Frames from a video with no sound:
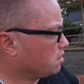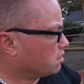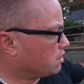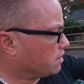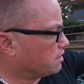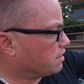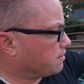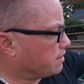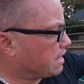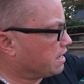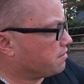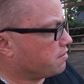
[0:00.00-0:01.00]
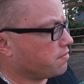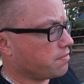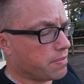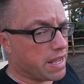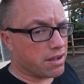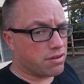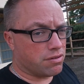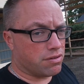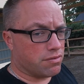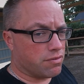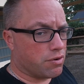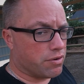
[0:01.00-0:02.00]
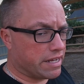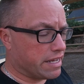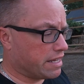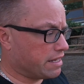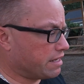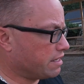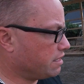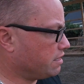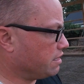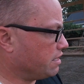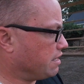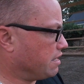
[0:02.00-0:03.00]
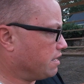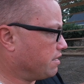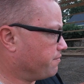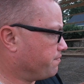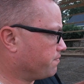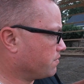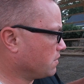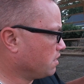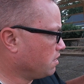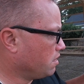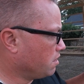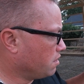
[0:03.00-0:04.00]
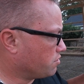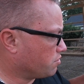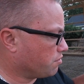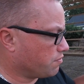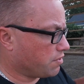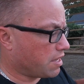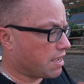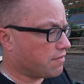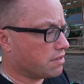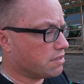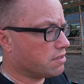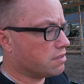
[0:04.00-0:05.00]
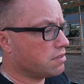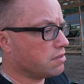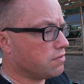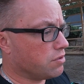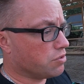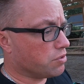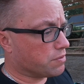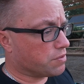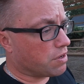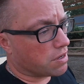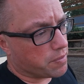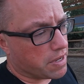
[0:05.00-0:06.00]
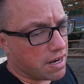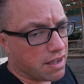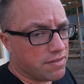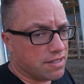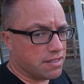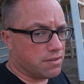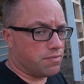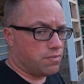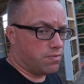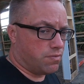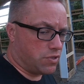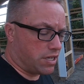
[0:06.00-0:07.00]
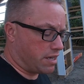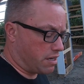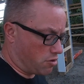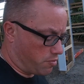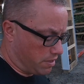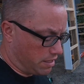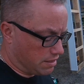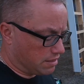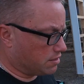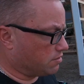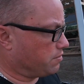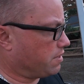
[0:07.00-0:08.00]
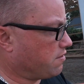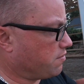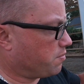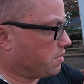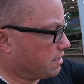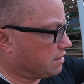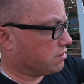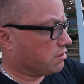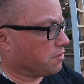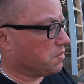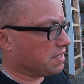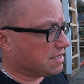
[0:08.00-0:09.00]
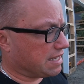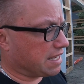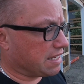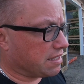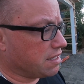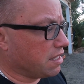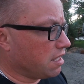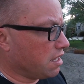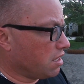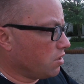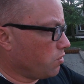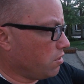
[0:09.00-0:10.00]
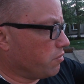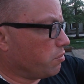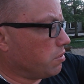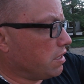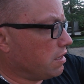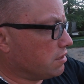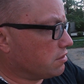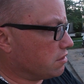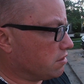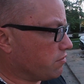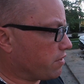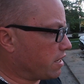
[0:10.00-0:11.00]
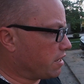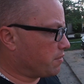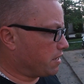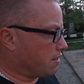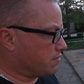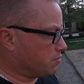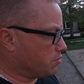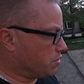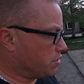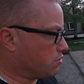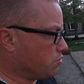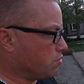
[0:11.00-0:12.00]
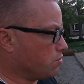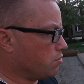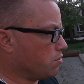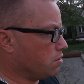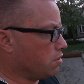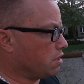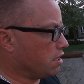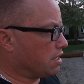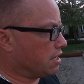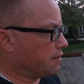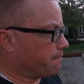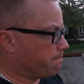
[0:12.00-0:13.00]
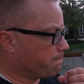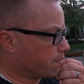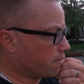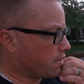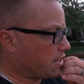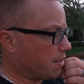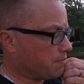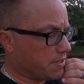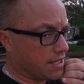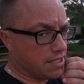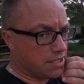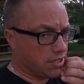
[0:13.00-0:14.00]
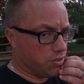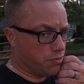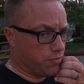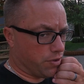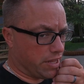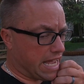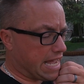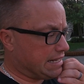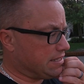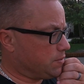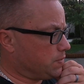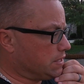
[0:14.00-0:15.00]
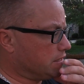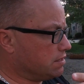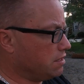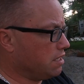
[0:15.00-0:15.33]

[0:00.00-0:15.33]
get that back on the road again. So if you don't know what I'm talking about, obviously check out our playlist. We have a playlist on the Mustang. We have a playlist on the Ram. I have some pretty cool updates to do for that as well,